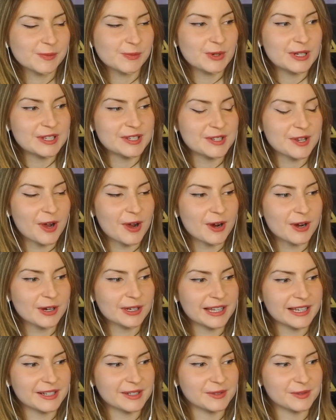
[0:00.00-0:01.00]
we saw her
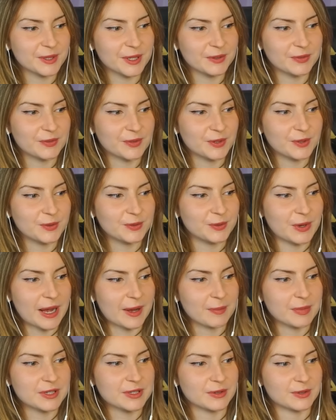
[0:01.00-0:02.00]
like a few
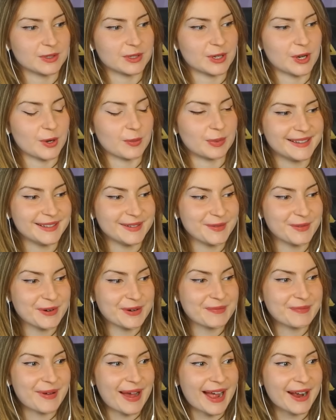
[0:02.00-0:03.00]
episodes ago, but.
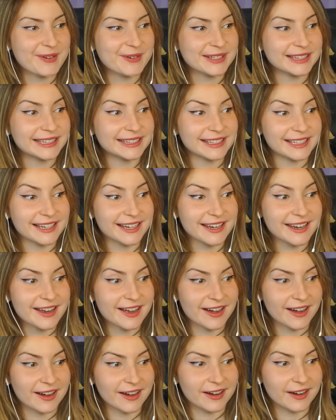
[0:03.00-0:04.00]
We're back with
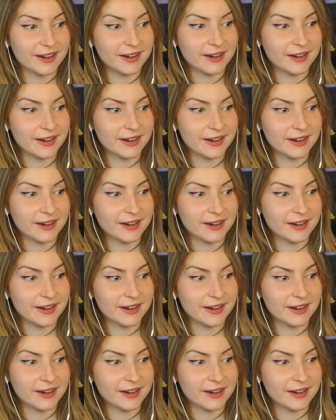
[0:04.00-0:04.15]
Lydia.